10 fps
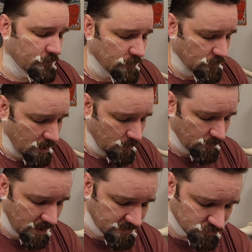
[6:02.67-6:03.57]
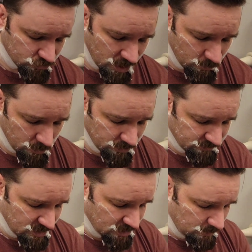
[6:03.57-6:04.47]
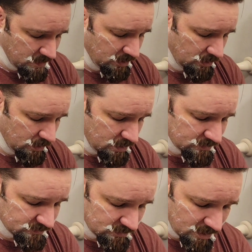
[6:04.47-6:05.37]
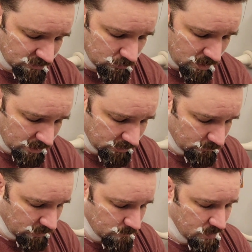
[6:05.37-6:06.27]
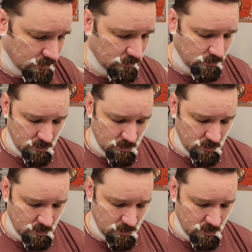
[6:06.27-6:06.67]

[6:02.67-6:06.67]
For anyone that hasn't tried one and is thinking about getting a Henson, I do highly recommend.